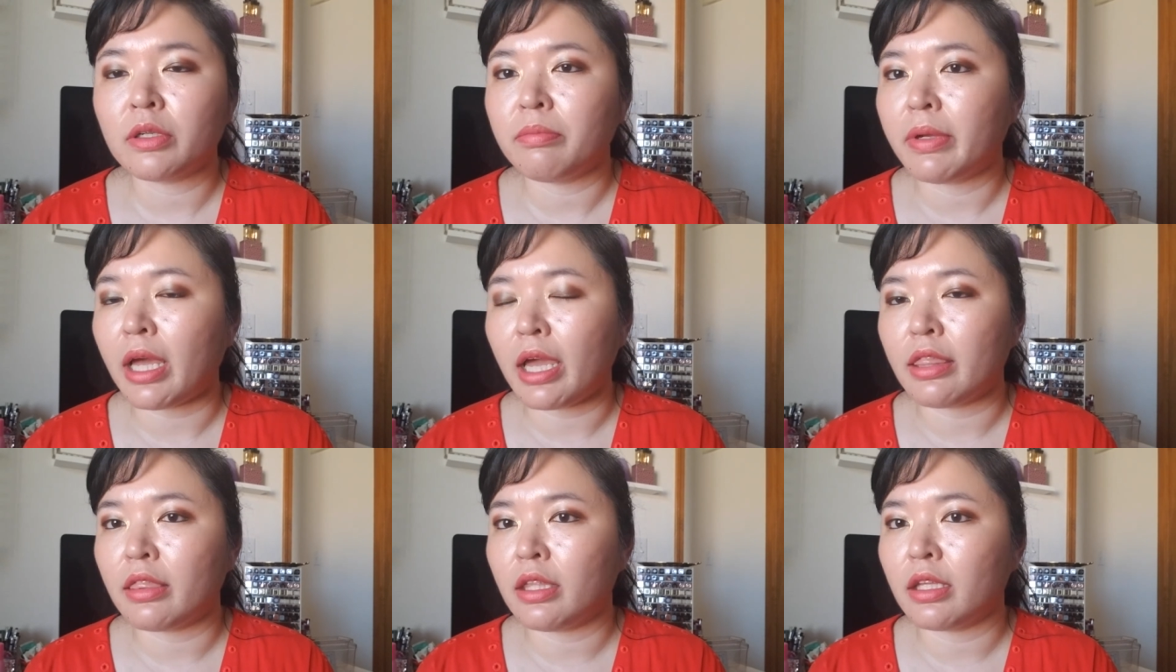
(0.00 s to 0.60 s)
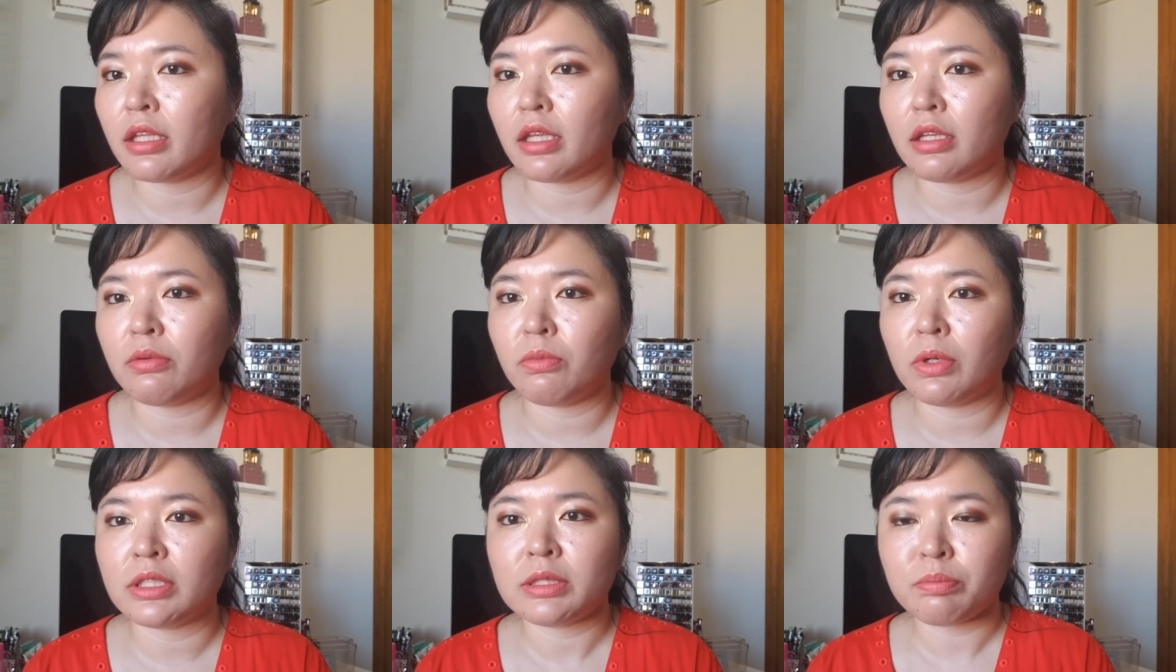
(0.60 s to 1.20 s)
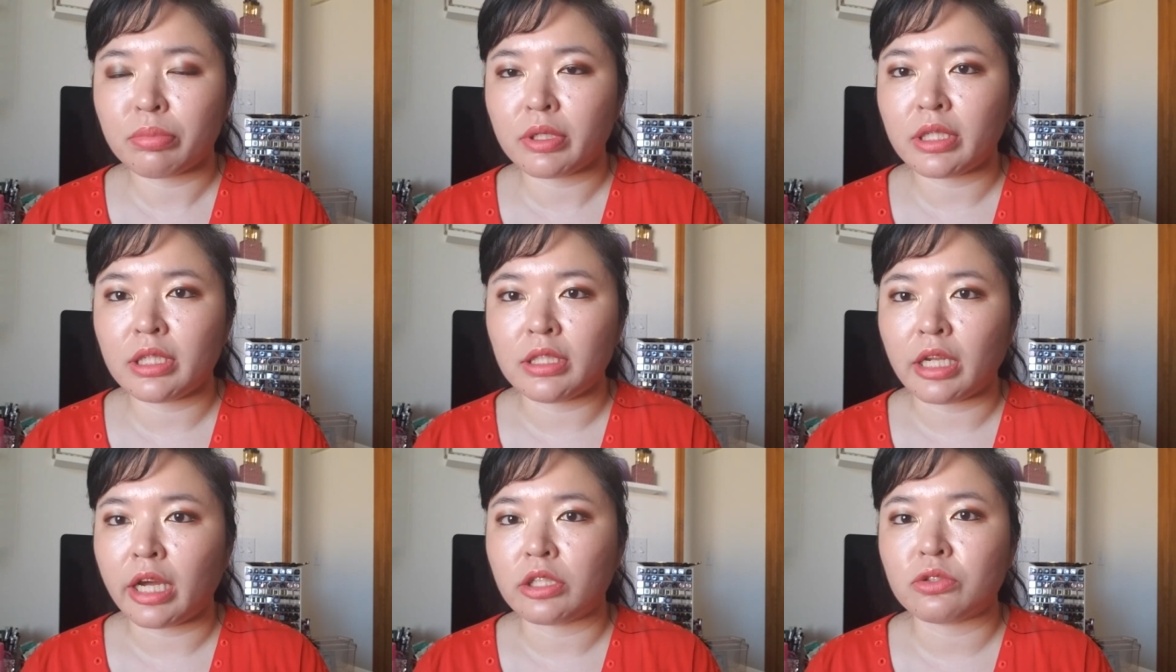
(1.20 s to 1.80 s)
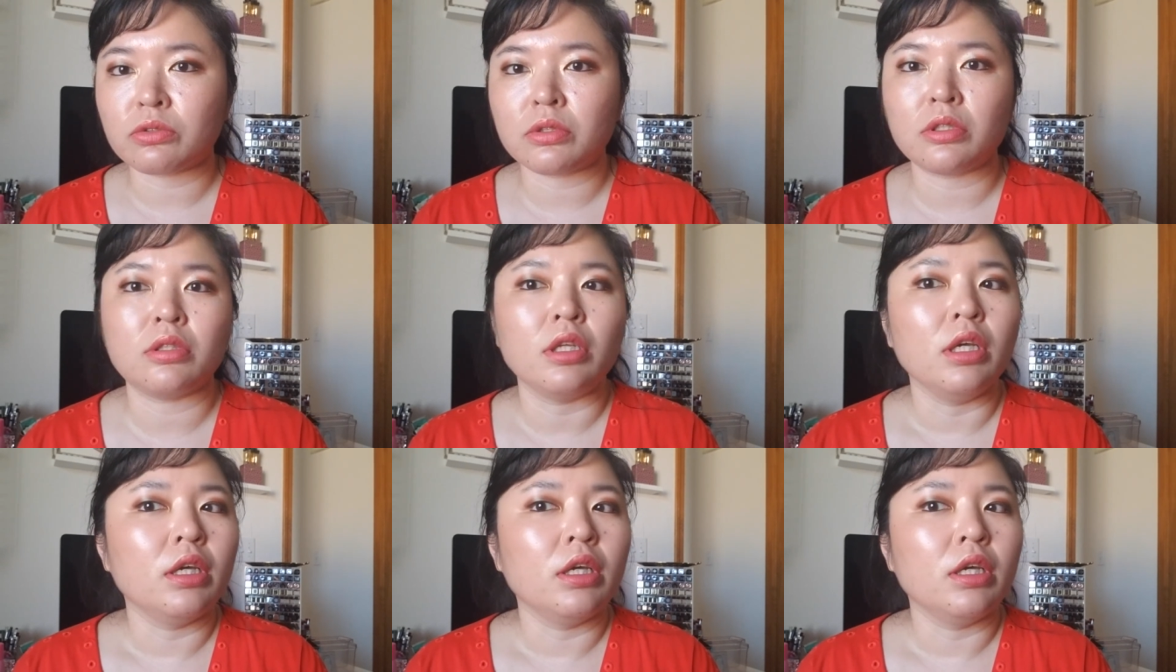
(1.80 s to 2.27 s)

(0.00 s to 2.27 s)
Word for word: But I think it was pretty natural